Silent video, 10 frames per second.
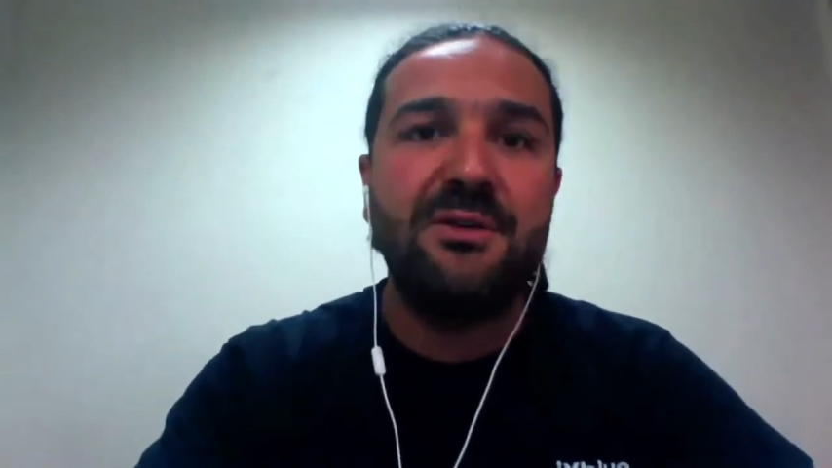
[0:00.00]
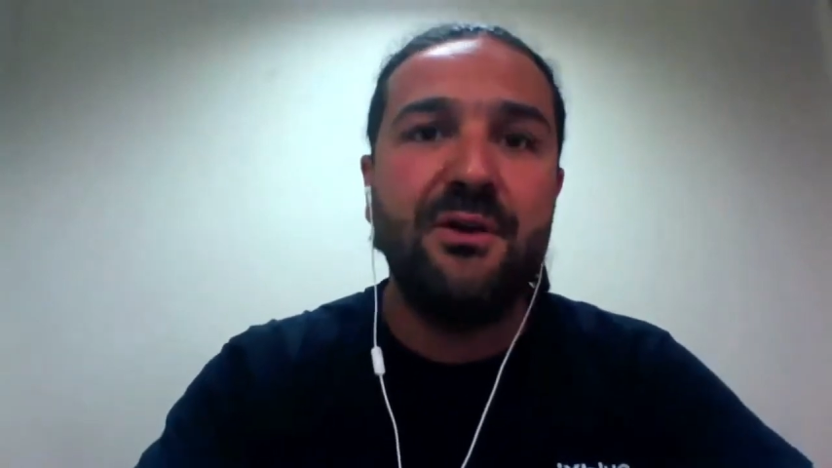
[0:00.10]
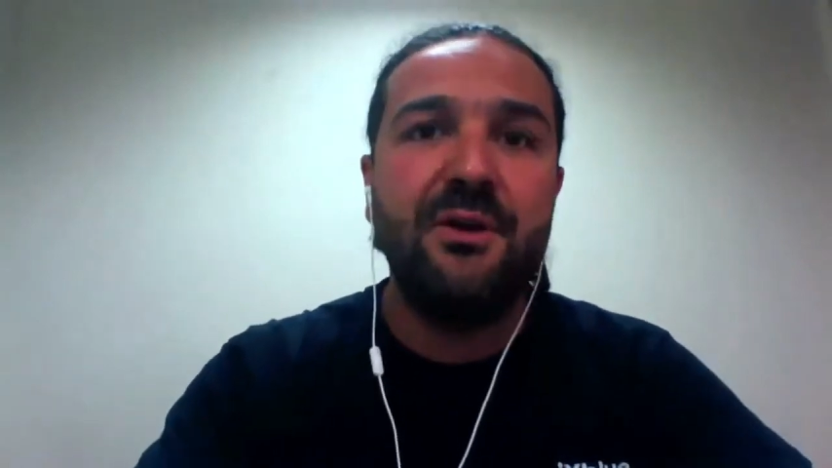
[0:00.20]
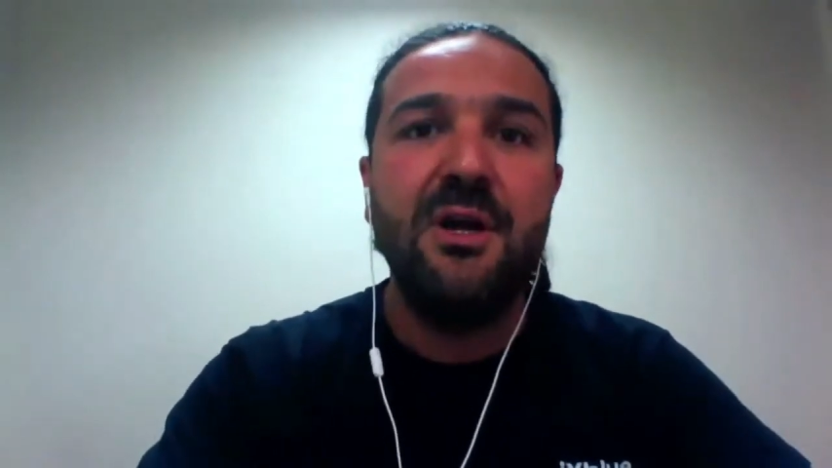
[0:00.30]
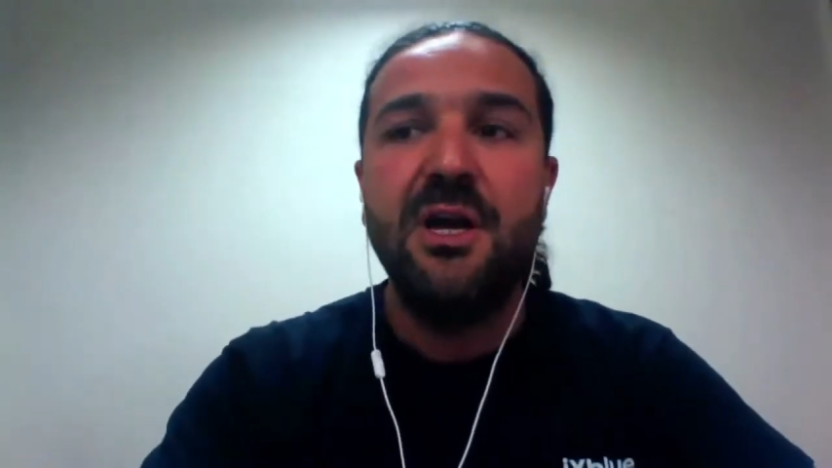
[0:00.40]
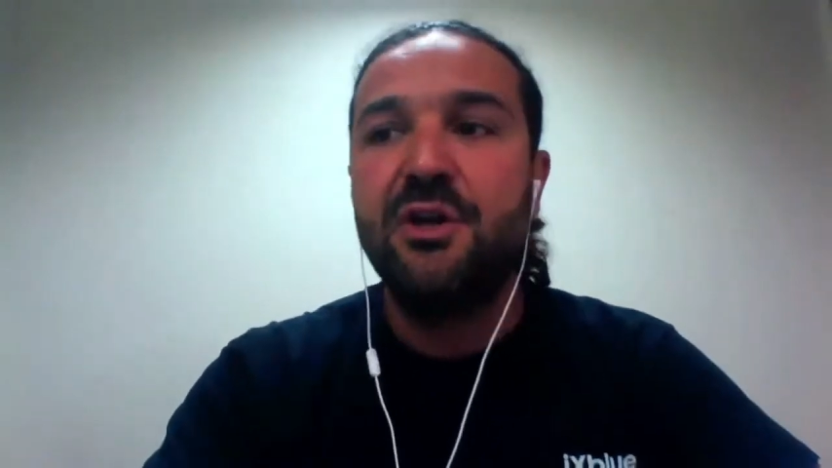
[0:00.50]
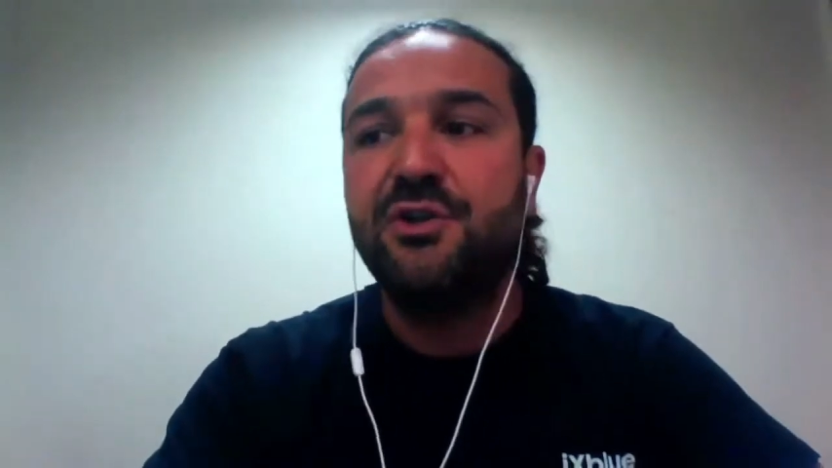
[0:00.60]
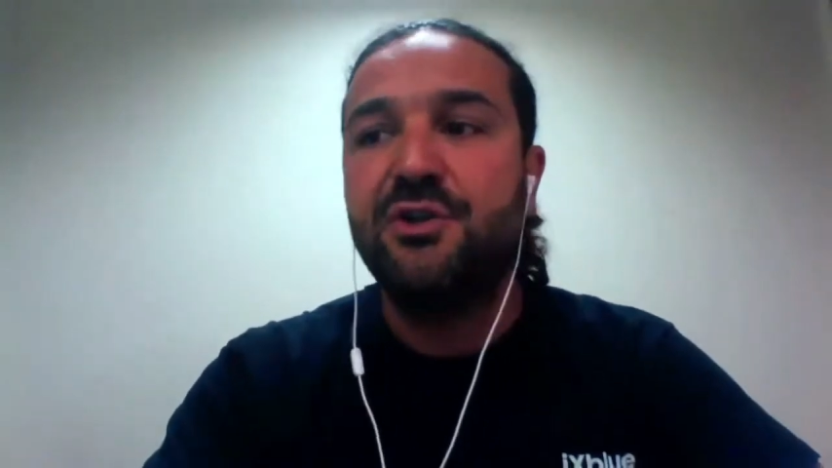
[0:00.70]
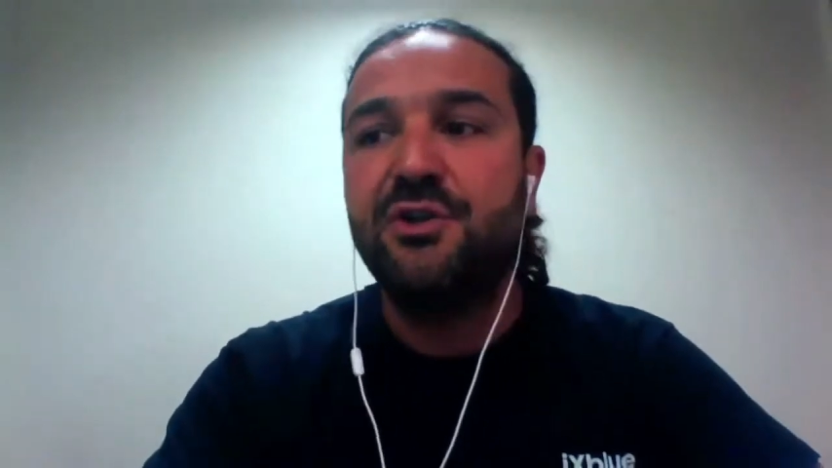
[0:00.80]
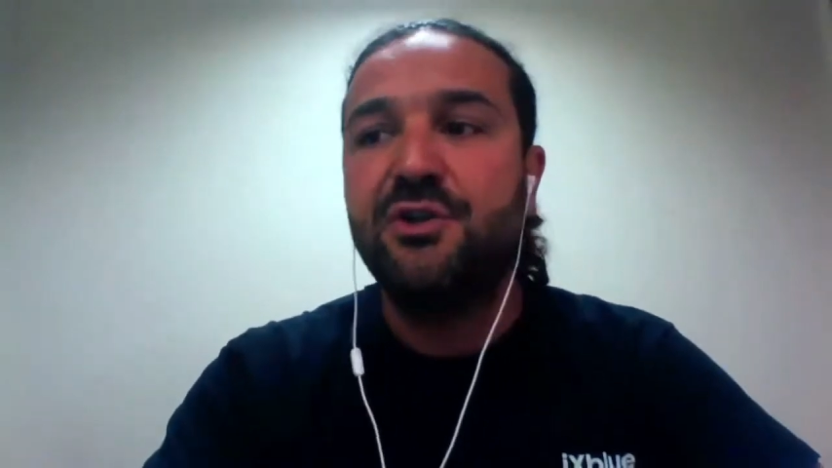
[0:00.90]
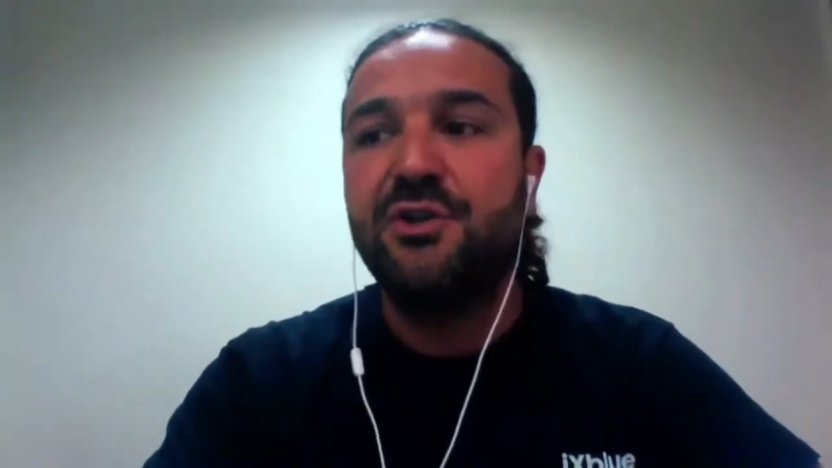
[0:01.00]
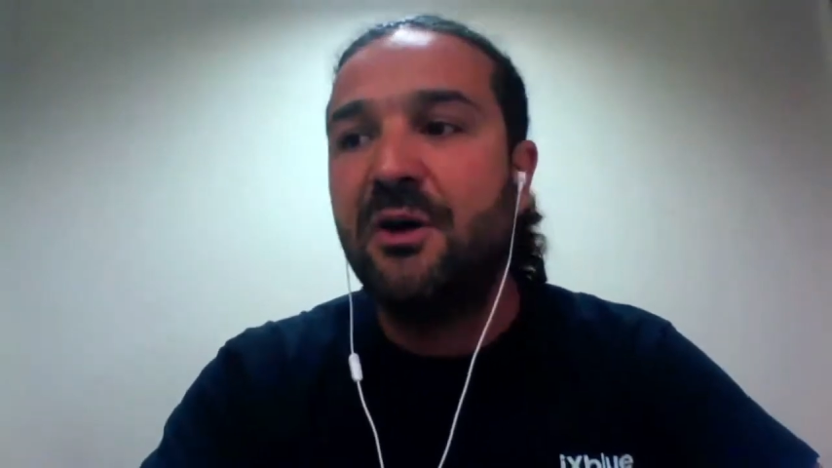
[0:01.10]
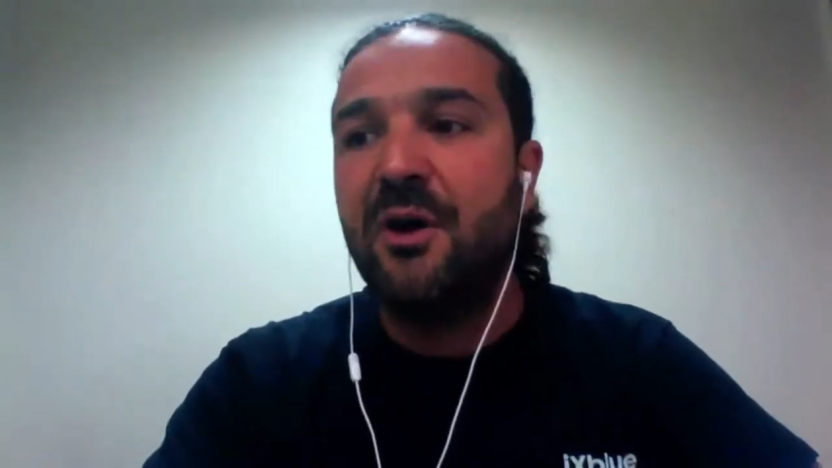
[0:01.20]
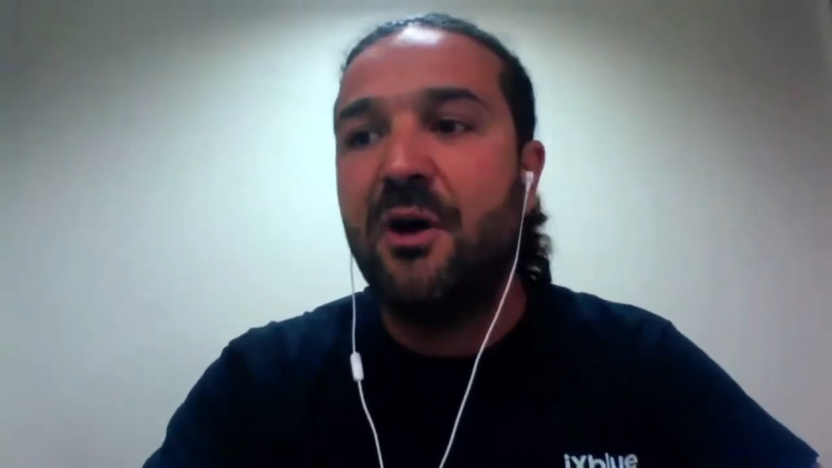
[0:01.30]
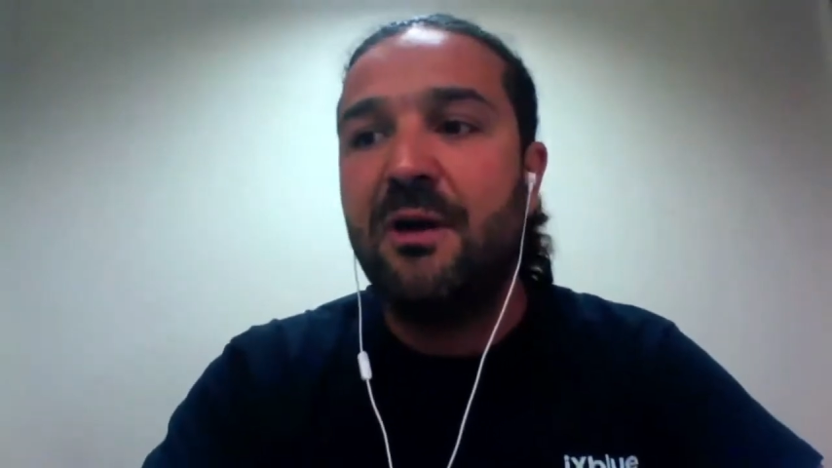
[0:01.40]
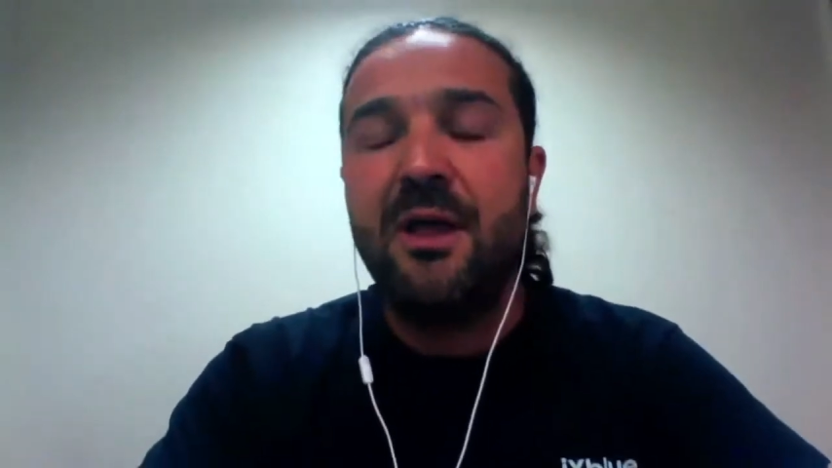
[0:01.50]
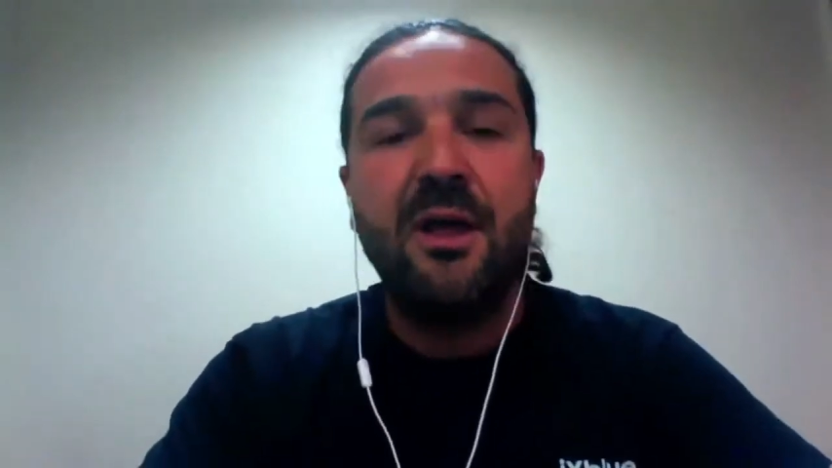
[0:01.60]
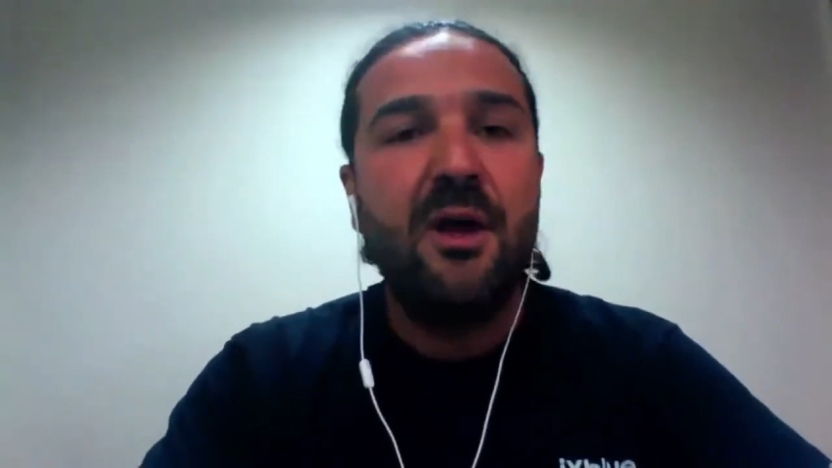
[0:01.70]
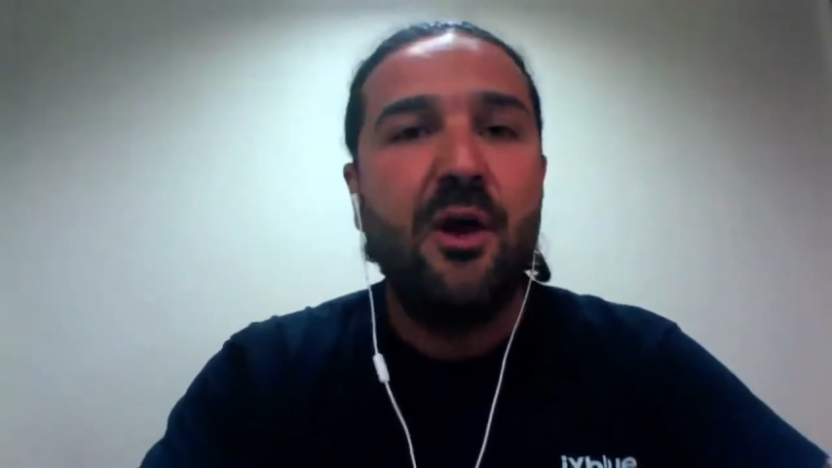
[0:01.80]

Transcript: meter to